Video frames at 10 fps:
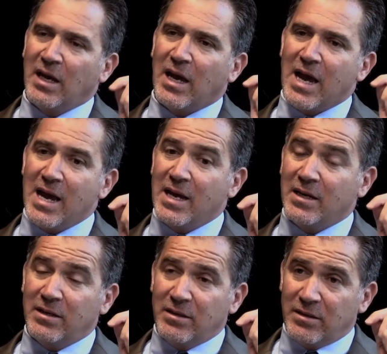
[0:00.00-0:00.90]

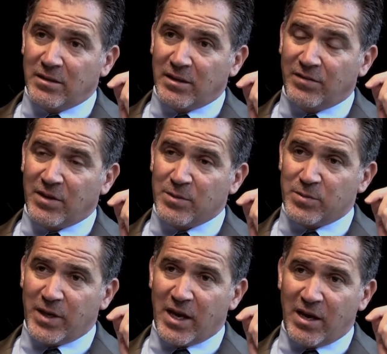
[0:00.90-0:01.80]
And if they
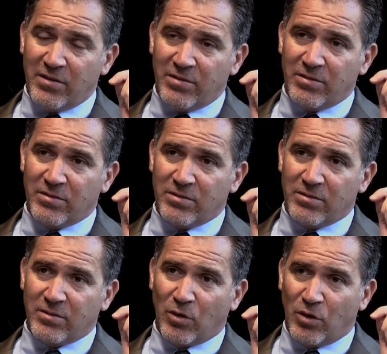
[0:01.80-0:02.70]
misbehave,
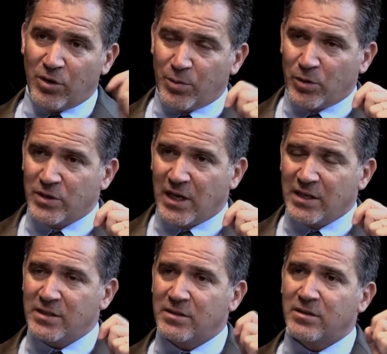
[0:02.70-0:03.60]
or they
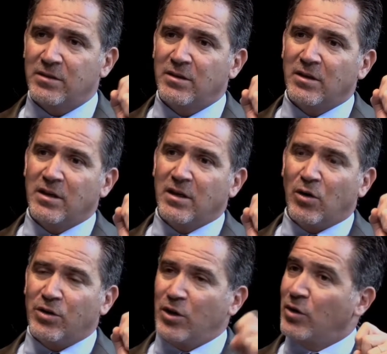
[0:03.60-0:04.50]
protest,
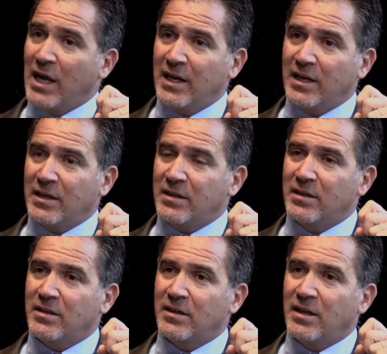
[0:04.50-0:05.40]
or they don't like it,
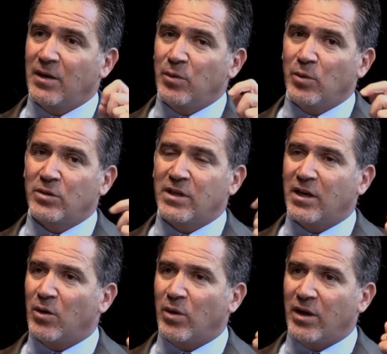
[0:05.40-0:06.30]
then we will
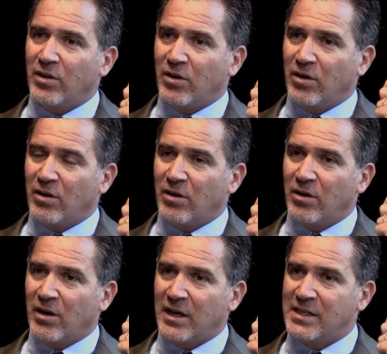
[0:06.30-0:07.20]
take away their
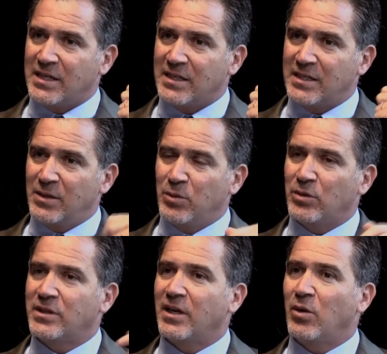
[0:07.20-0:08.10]
identity, we will
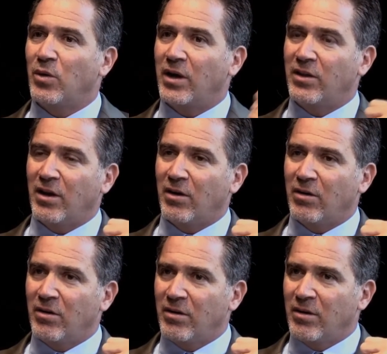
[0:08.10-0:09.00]
take away their
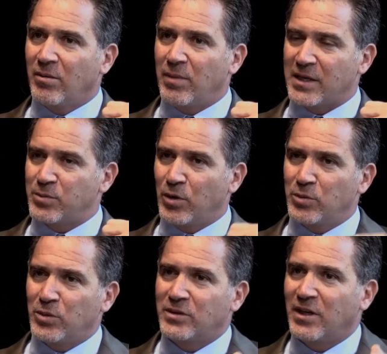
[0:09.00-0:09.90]
passport,
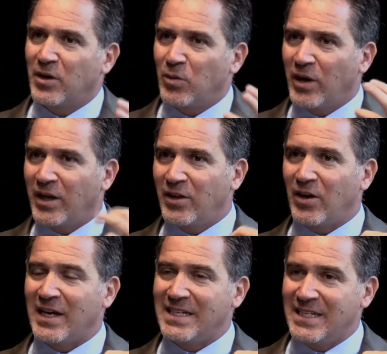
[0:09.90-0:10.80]
we will take away their
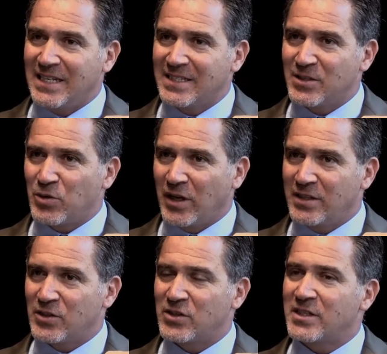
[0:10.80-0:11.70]
ID as Israelis,
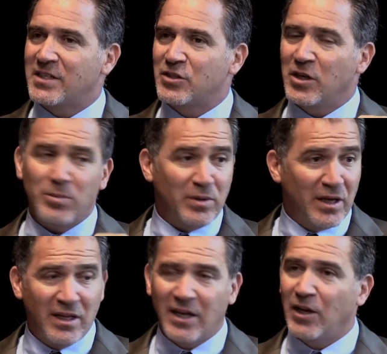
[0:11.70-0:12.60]
their citizenship,
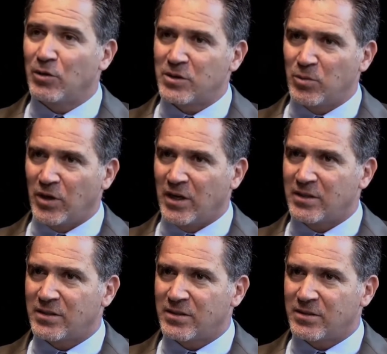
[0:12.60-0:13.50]
and they can go somewhere else.